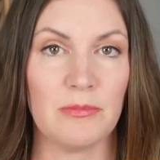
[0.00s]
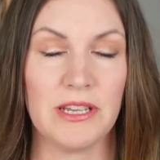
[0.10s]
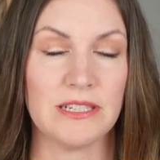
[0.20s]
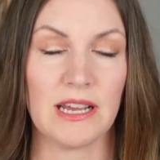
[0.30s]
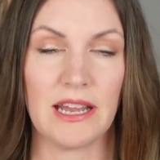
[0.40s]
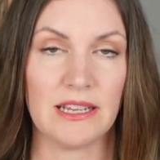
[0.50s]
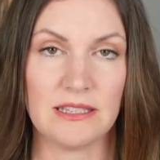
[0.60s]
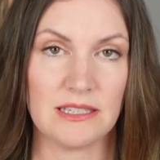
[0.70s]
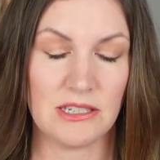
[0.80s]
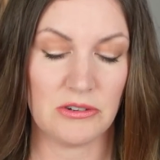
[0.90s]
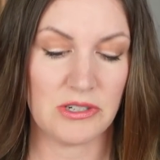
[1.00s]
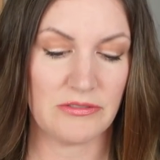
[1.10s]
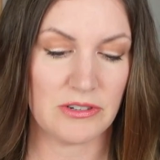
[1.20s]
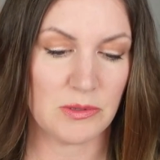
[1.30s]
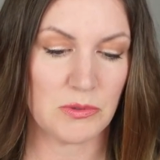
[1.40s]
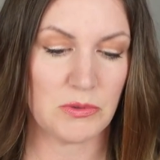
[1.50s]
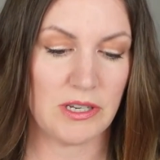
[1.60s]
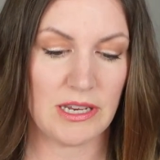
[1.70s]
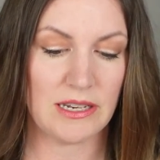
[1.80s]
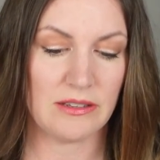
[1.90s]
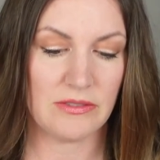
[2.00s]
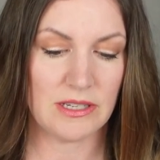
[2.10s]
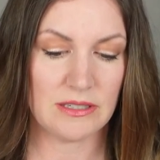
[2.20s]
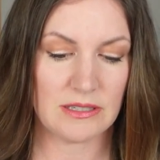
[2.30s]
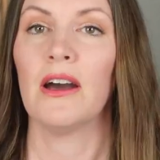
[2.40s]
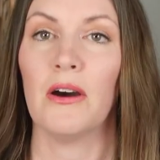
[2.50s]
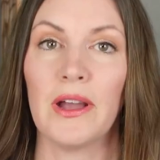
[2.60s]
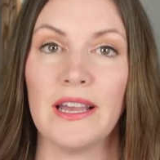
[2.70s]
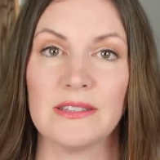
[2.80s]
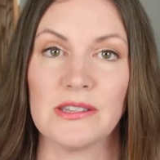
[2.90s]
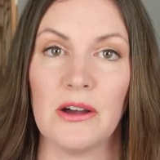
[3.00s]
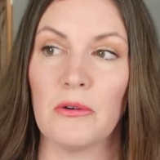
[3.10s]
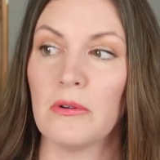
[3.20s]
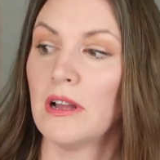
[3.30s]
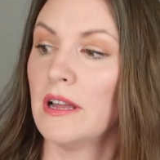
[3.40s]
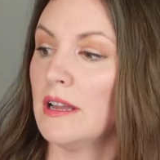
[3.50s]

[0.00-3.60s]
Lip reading: because I could see no difference between any of these. Okay, so